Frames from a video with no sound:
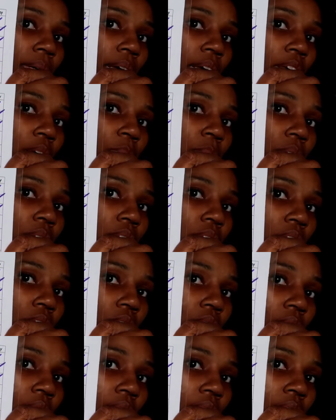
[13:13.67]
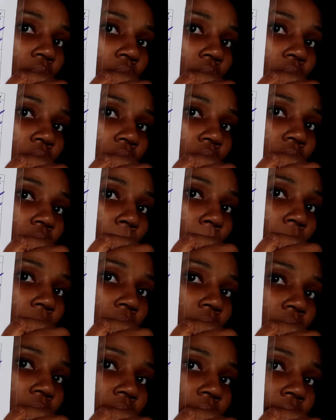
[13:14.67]
and he would still get the
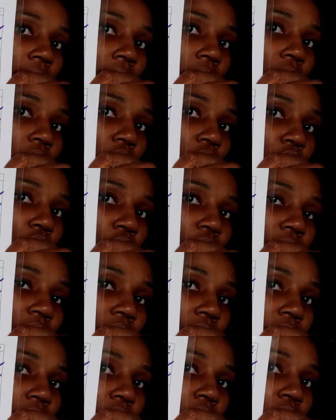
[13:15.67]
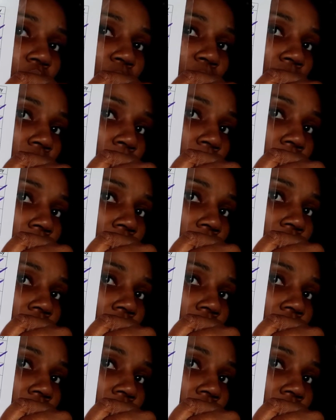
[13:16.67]
money that he earned for the rest of the week, but